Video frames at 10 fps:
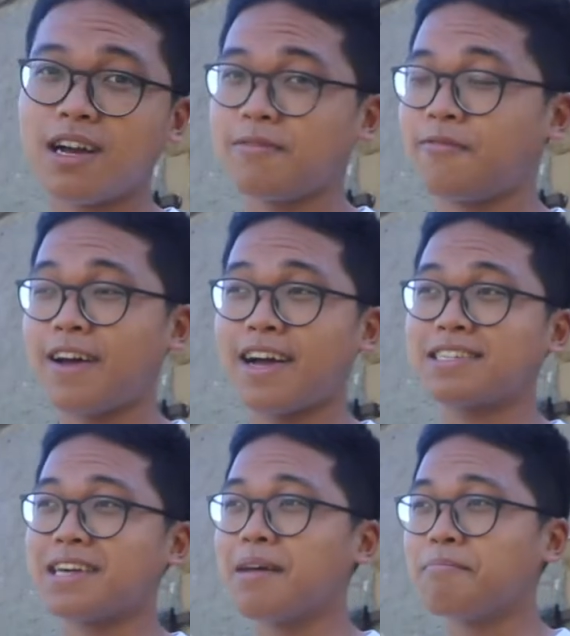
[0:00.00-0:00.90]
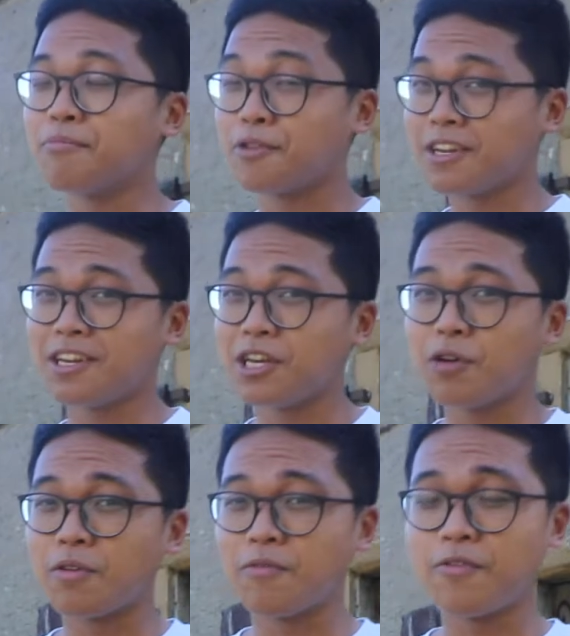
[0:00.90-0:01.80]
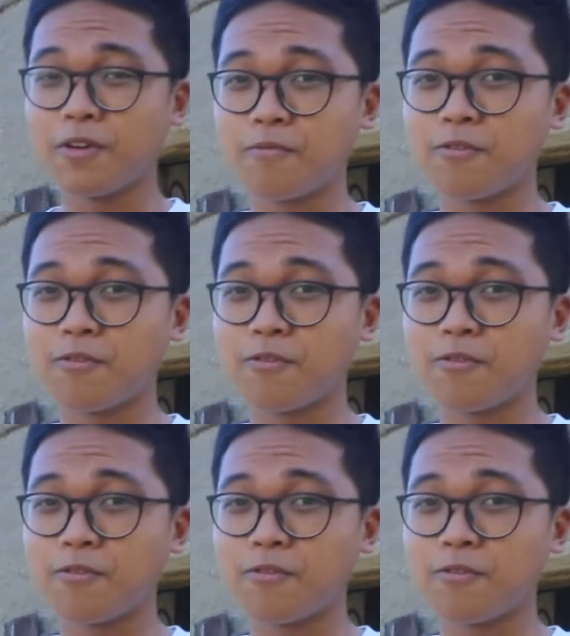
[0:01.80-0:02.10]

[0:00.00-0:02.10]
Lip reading: In fact, I'm pretty new with film